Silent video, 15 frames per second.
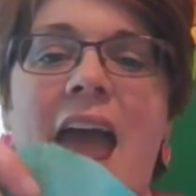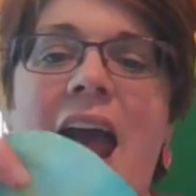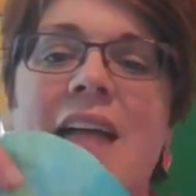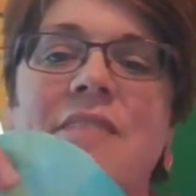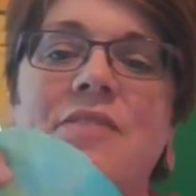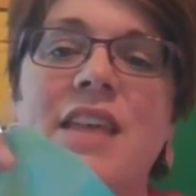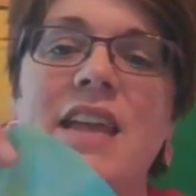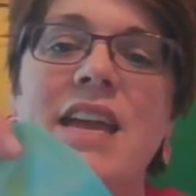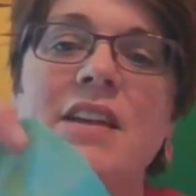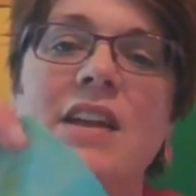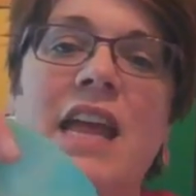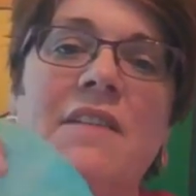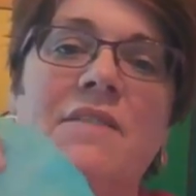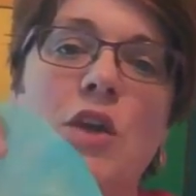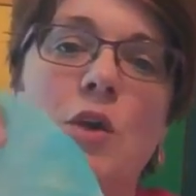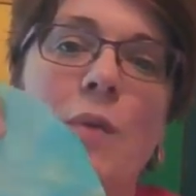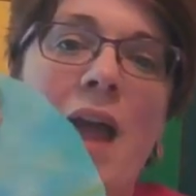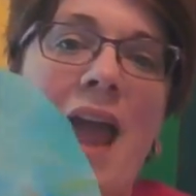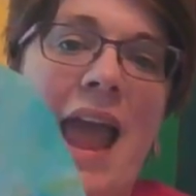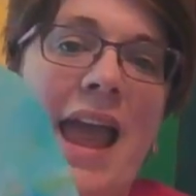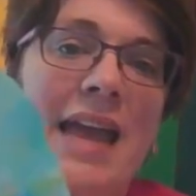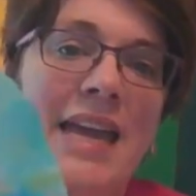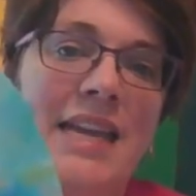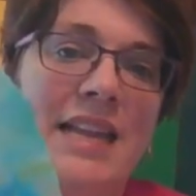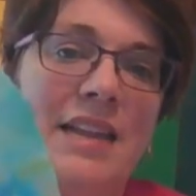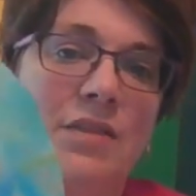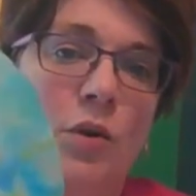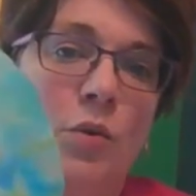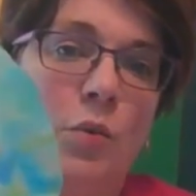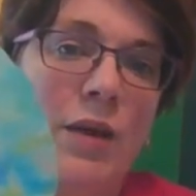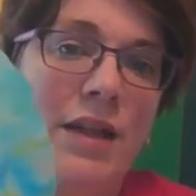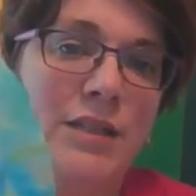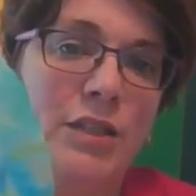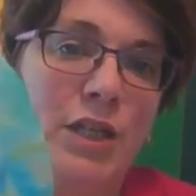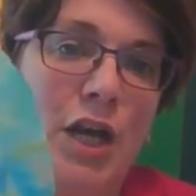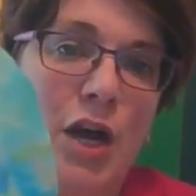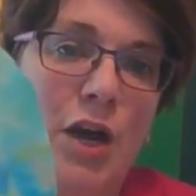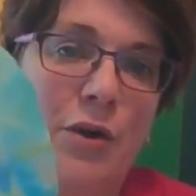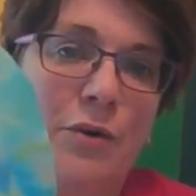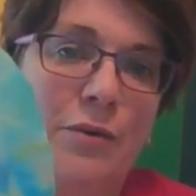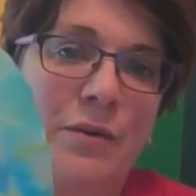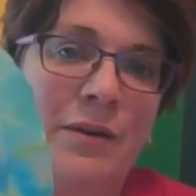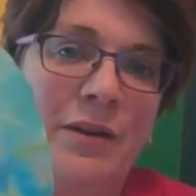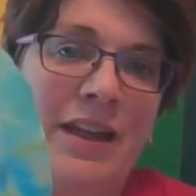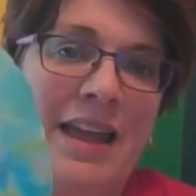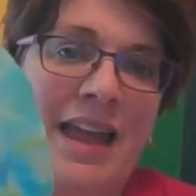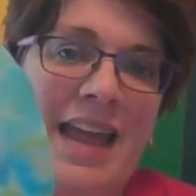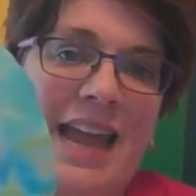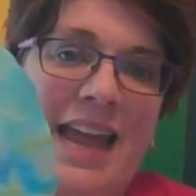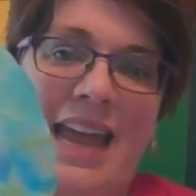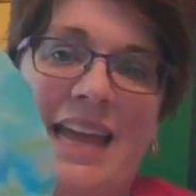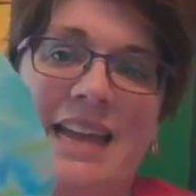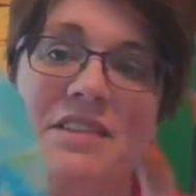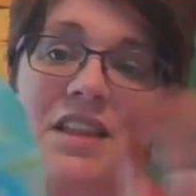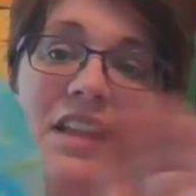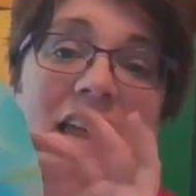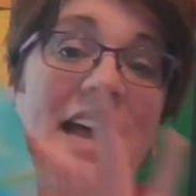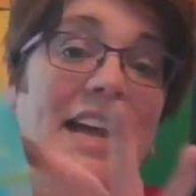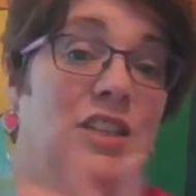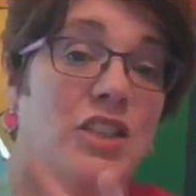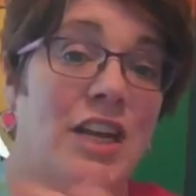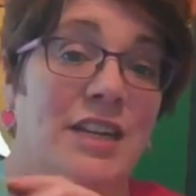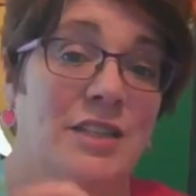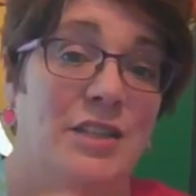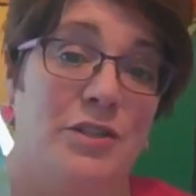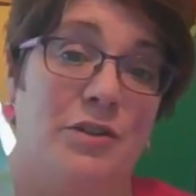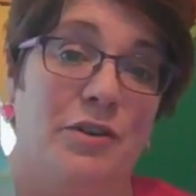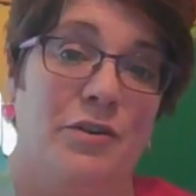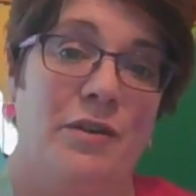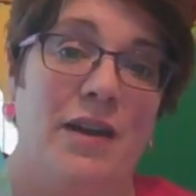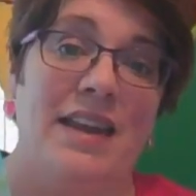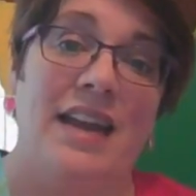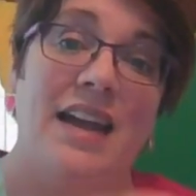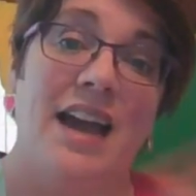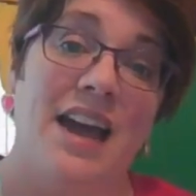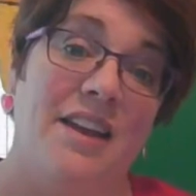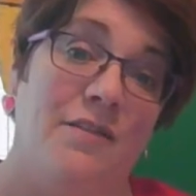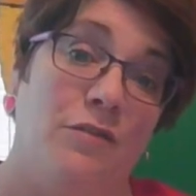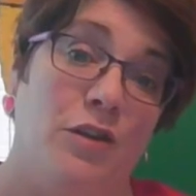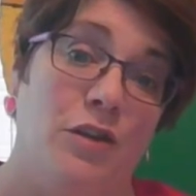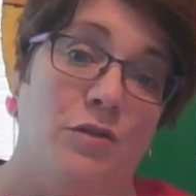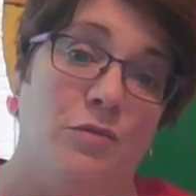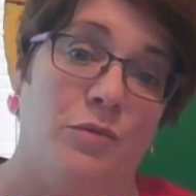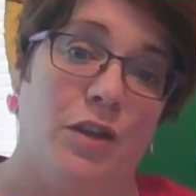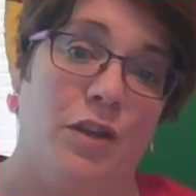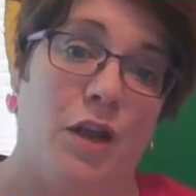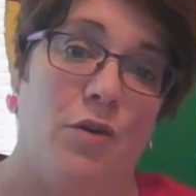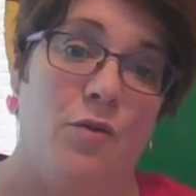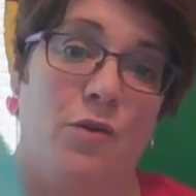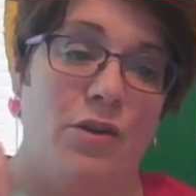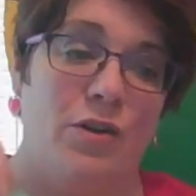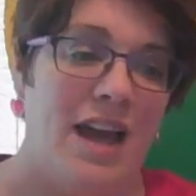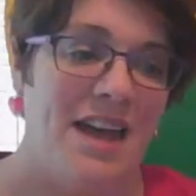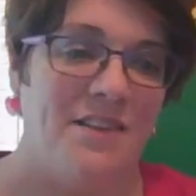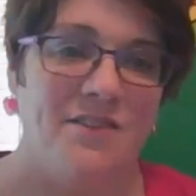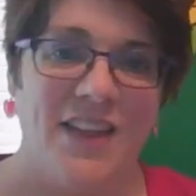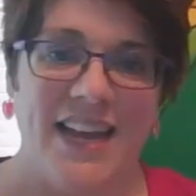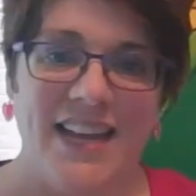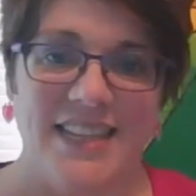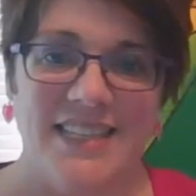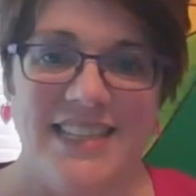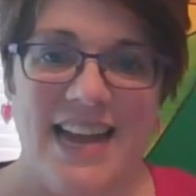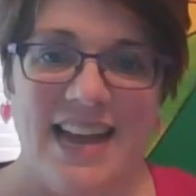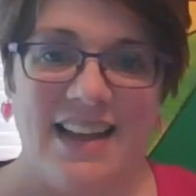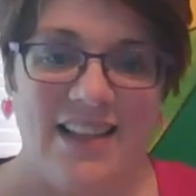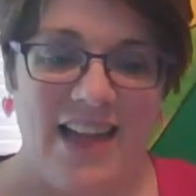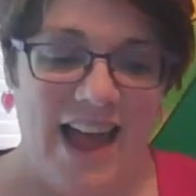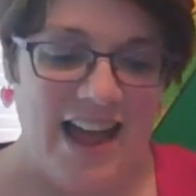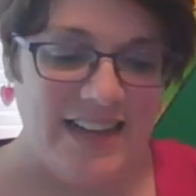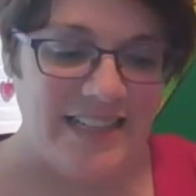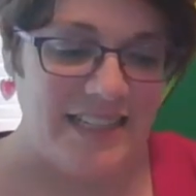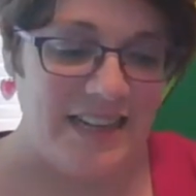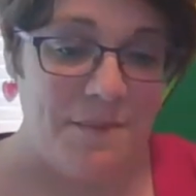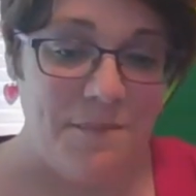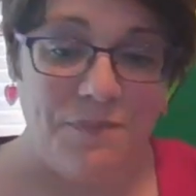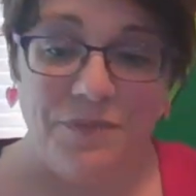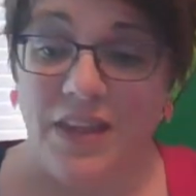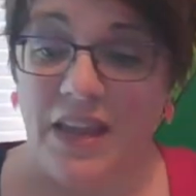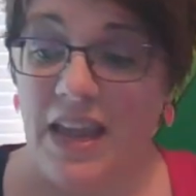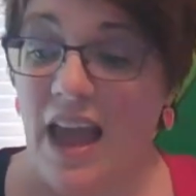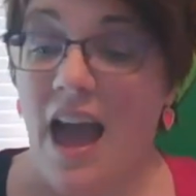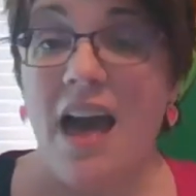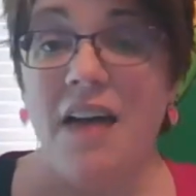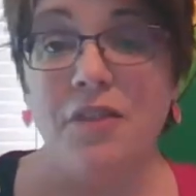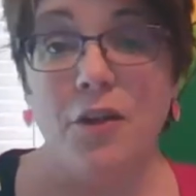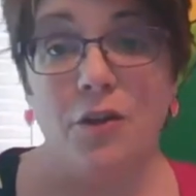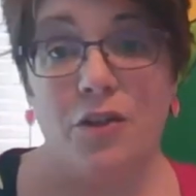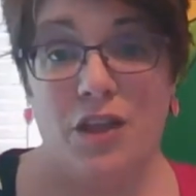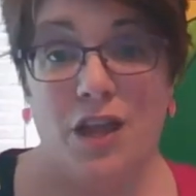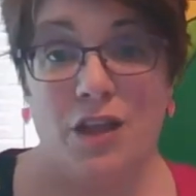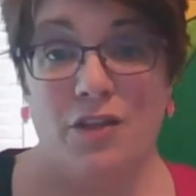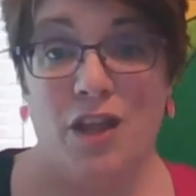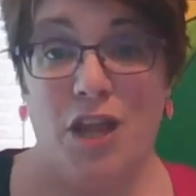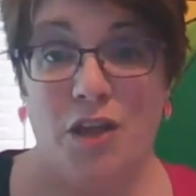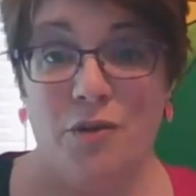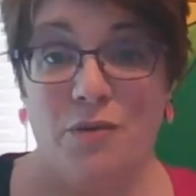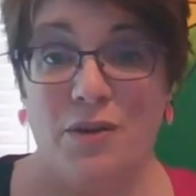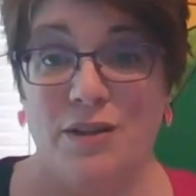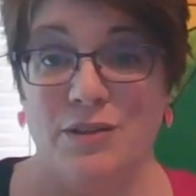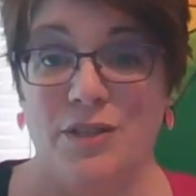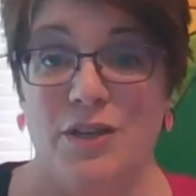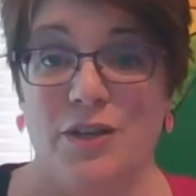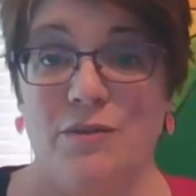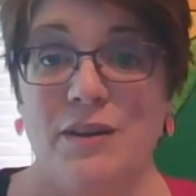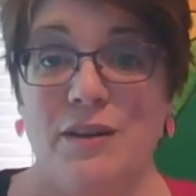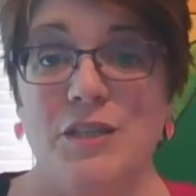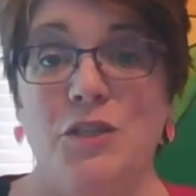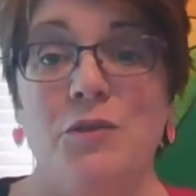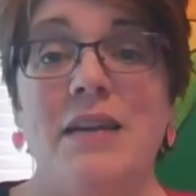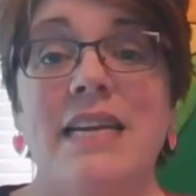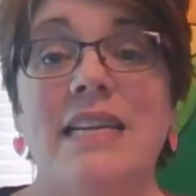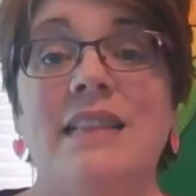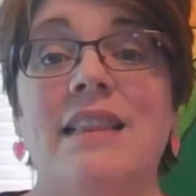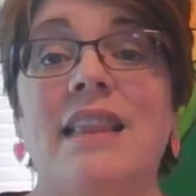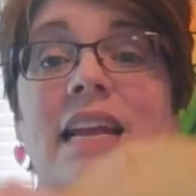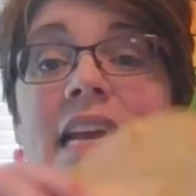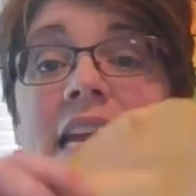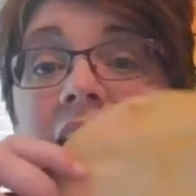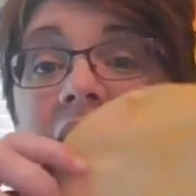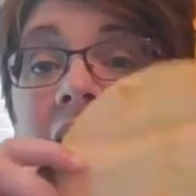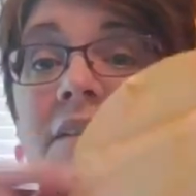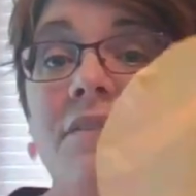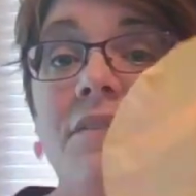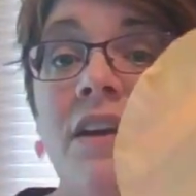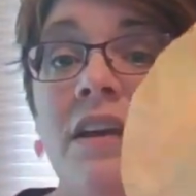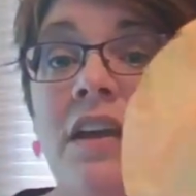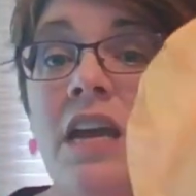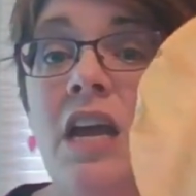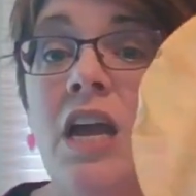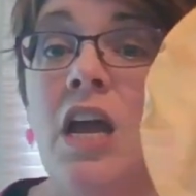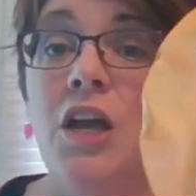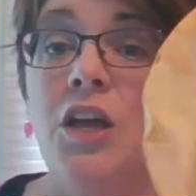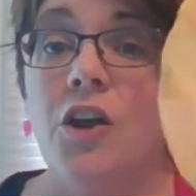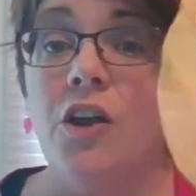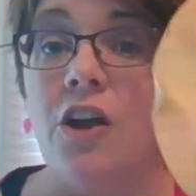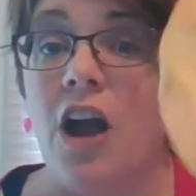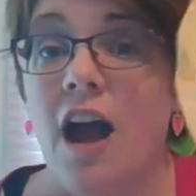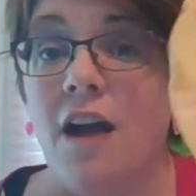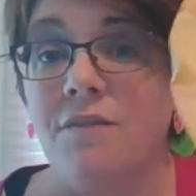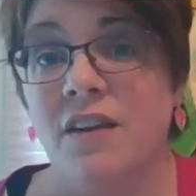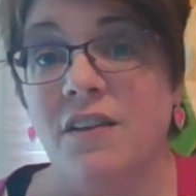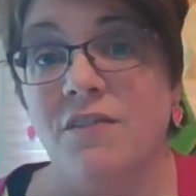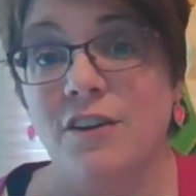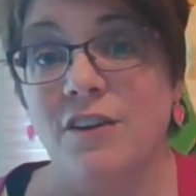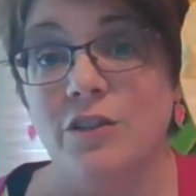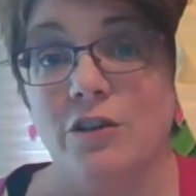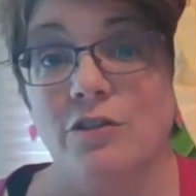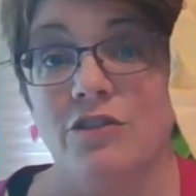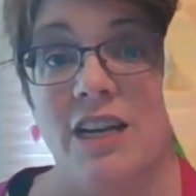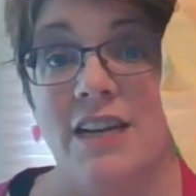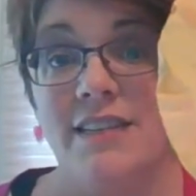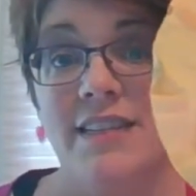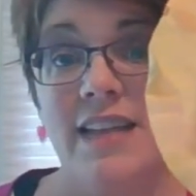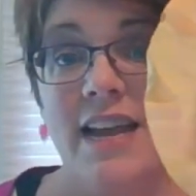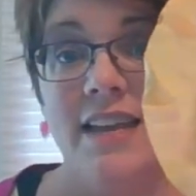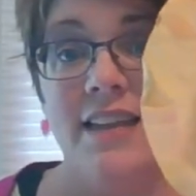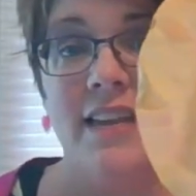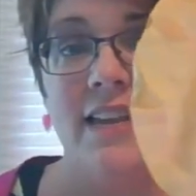And then if you hang it in the window, the light shines through and it kind of looks really cool, kind of like a stained glass. The other thing that you can do is you can leave your coffee filter just like